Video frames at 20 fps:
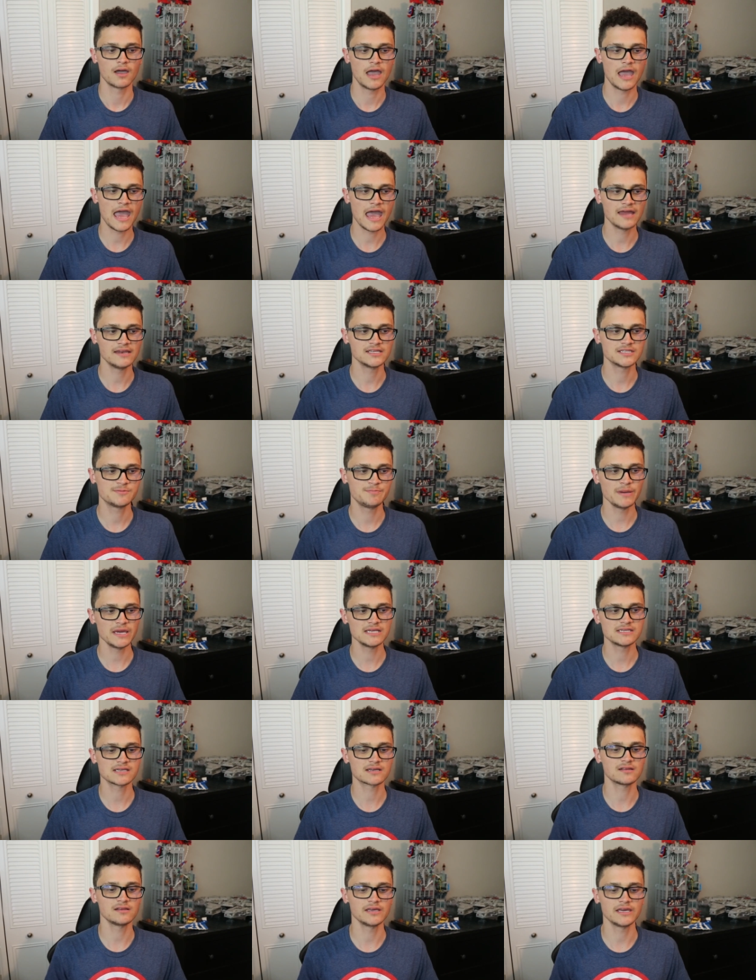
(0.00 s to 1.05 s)
And it's
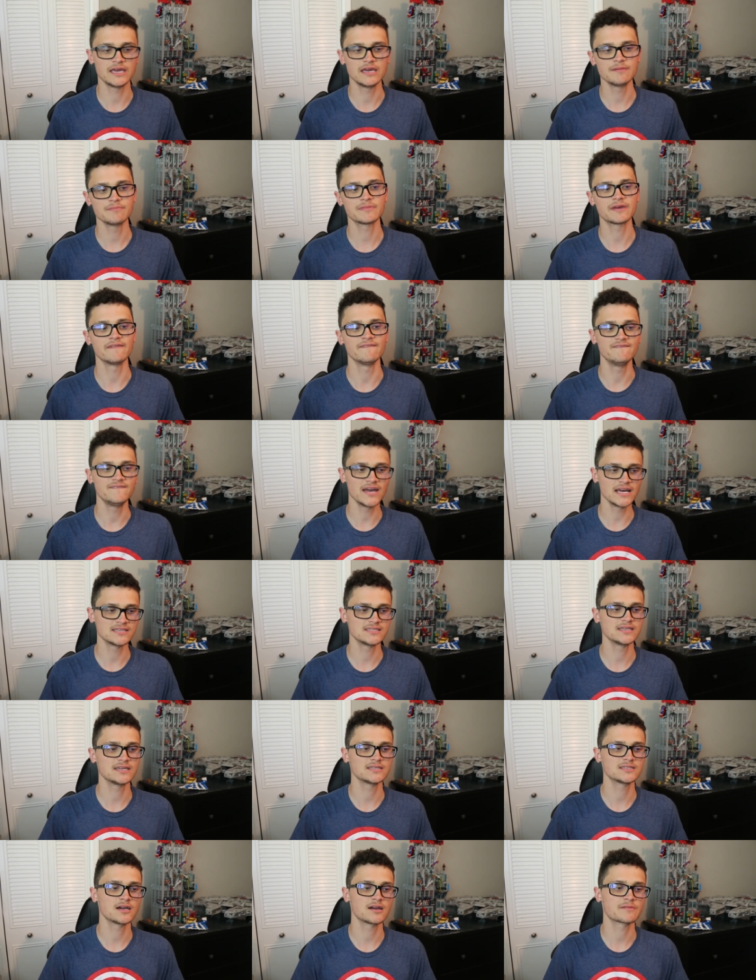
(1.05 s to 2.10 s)
basically him
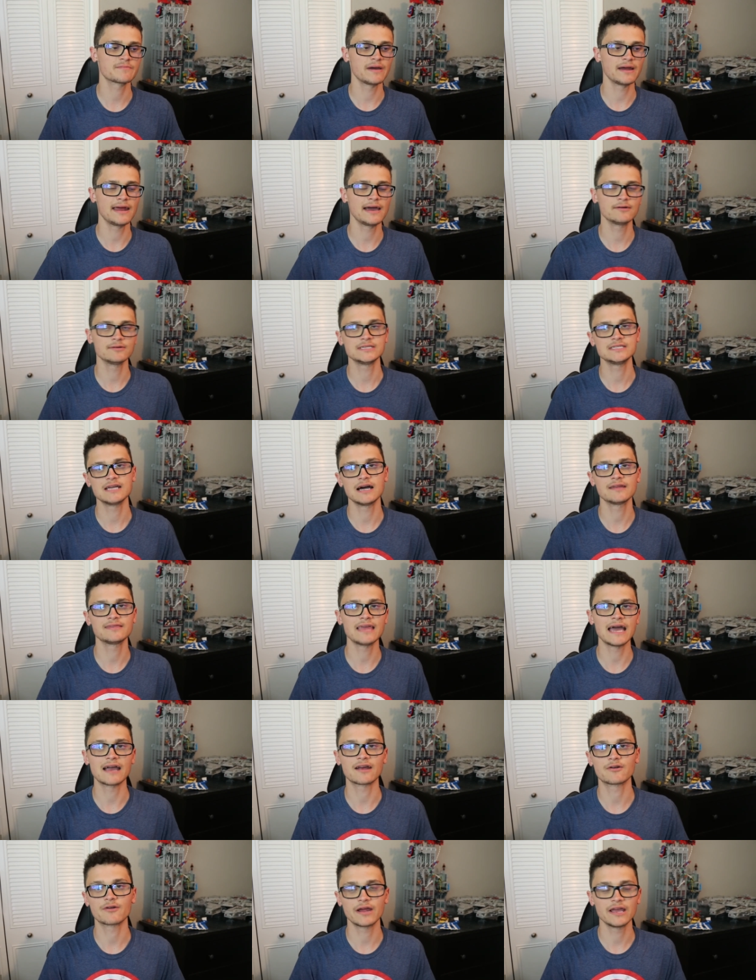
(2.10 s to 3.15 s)
confessing, talking about how he's not
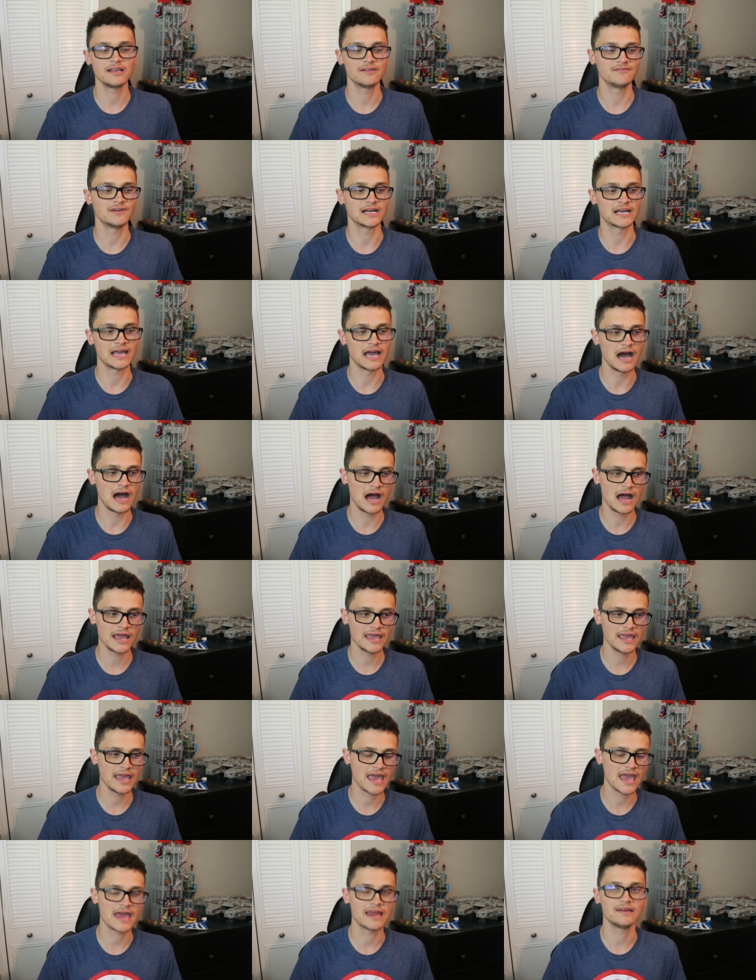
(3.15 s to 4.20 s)
that great of a
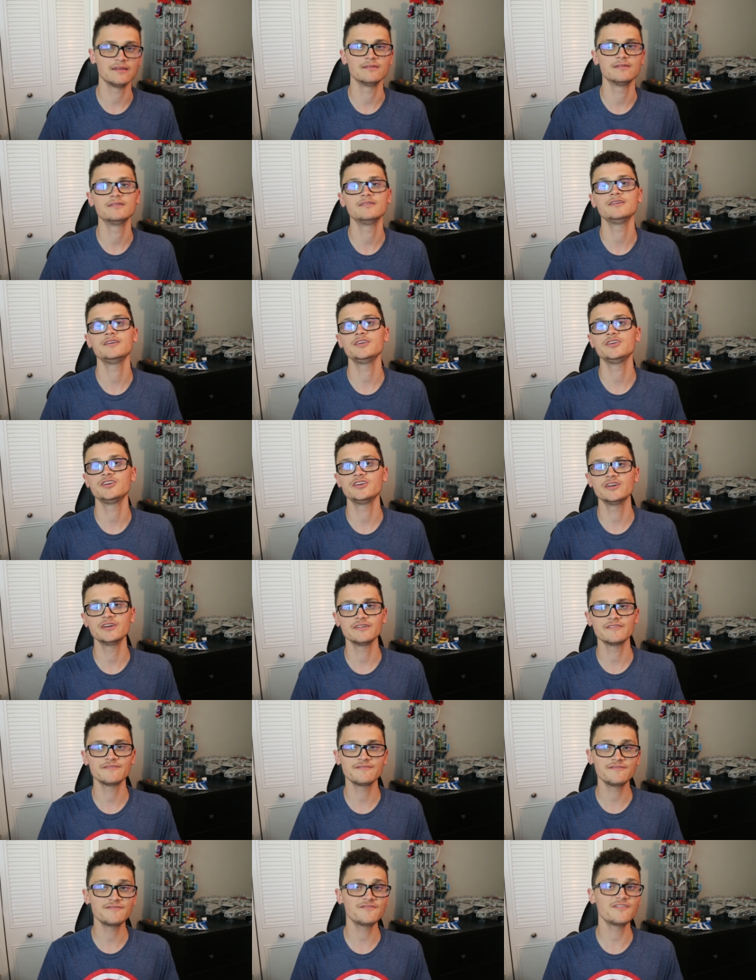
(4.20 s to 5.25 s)
guy, and
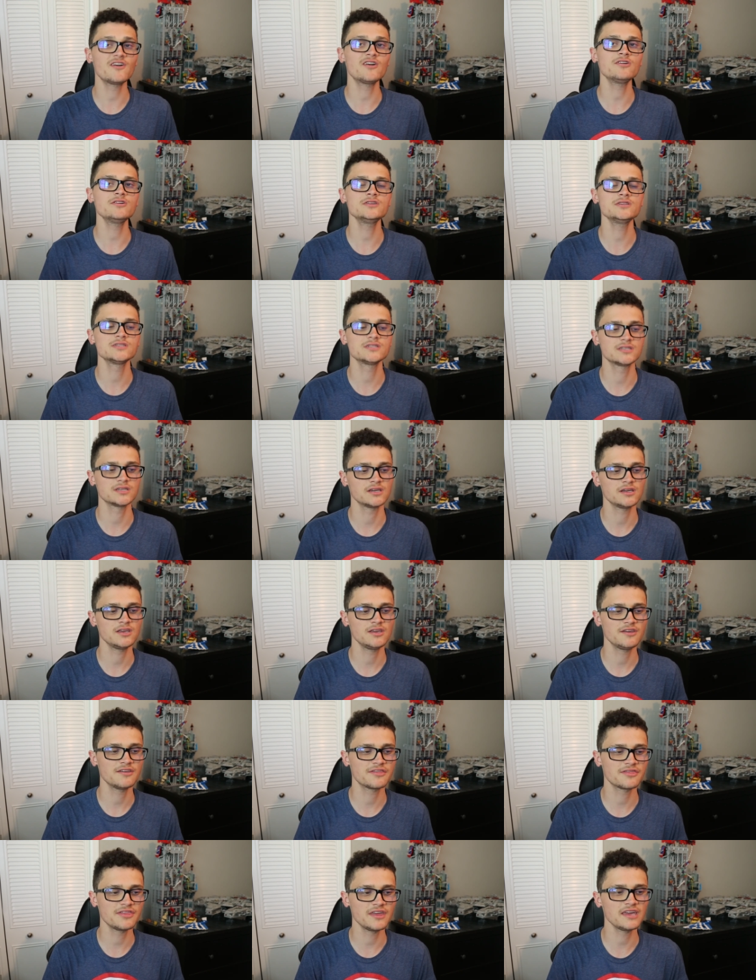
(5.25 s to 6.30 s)
first
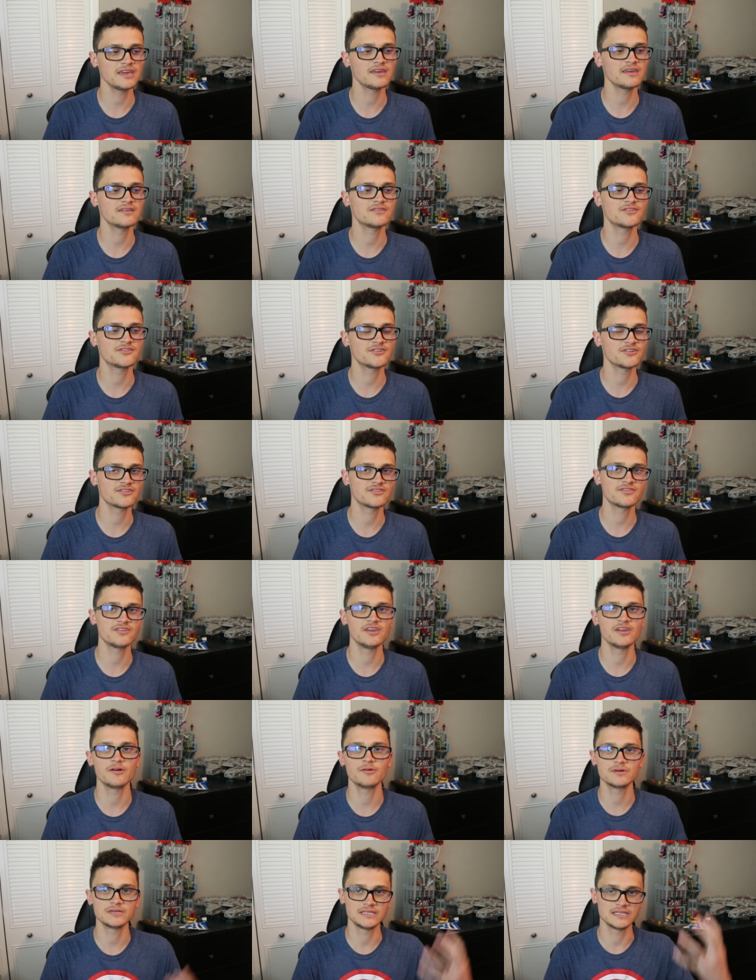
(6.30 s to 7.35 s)
you think it's just,
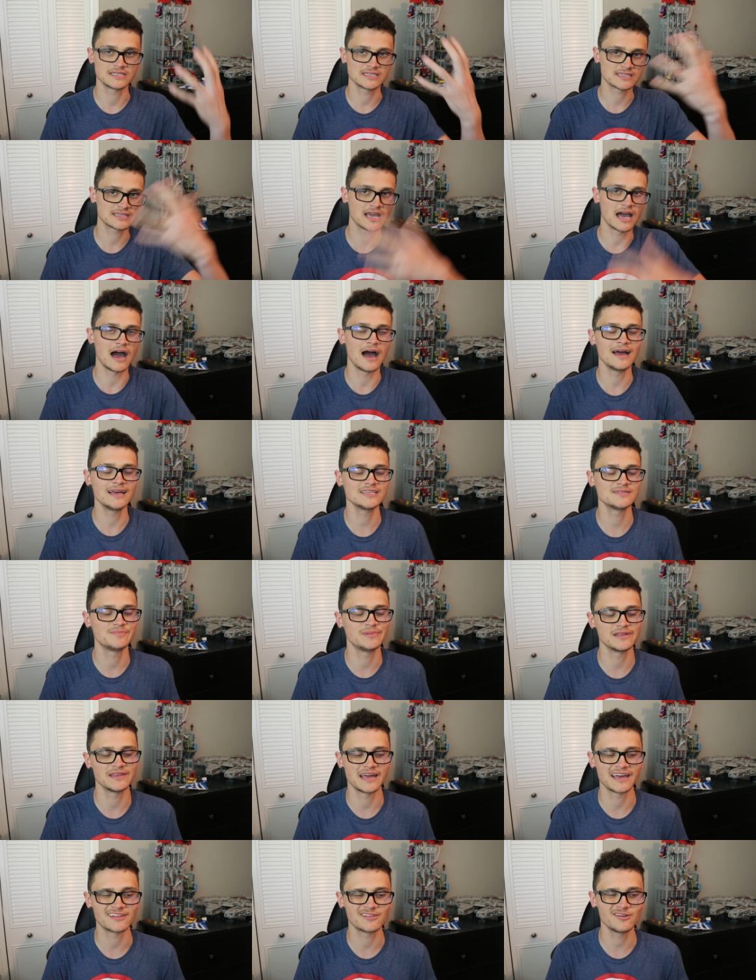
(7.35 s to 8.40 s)
a disguise,
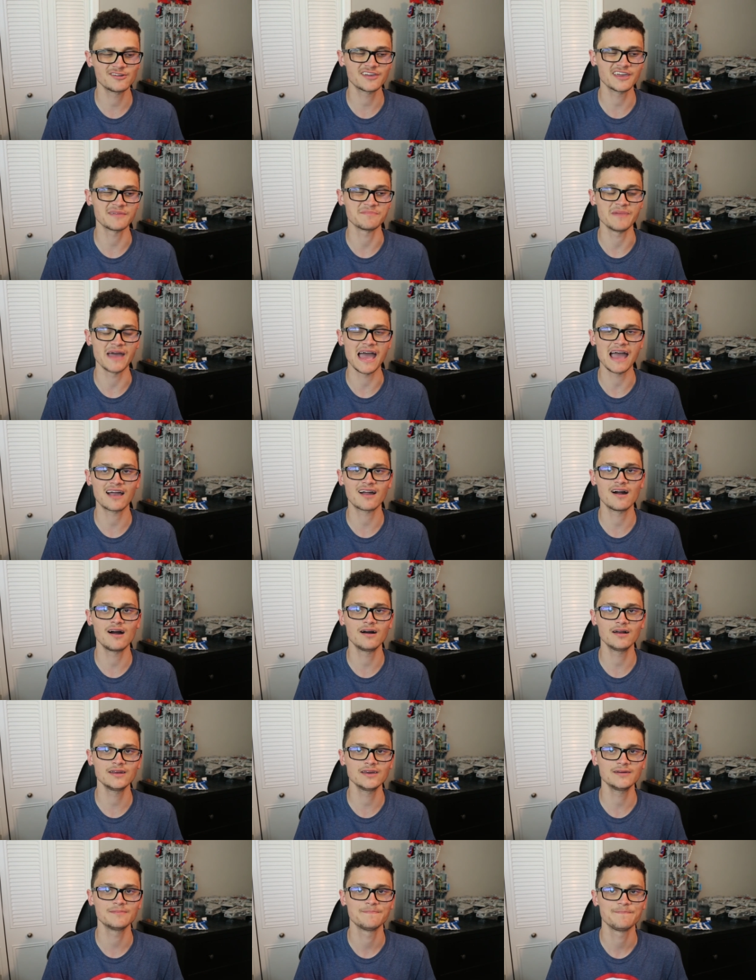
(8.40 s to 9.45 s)
but like looking back
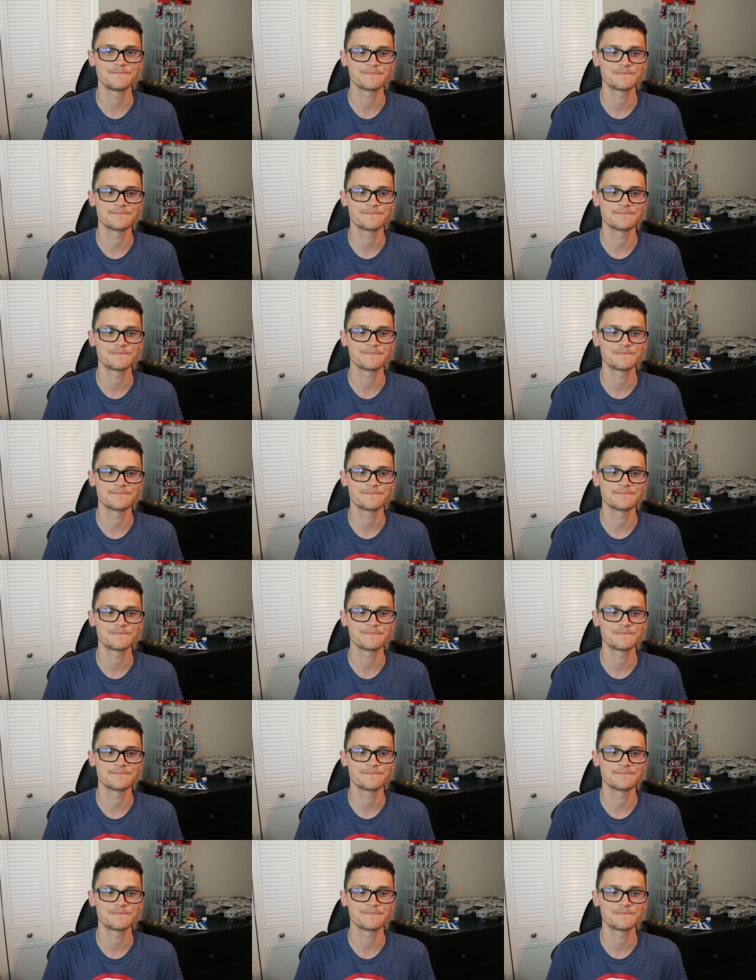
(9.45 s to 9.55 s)
on it,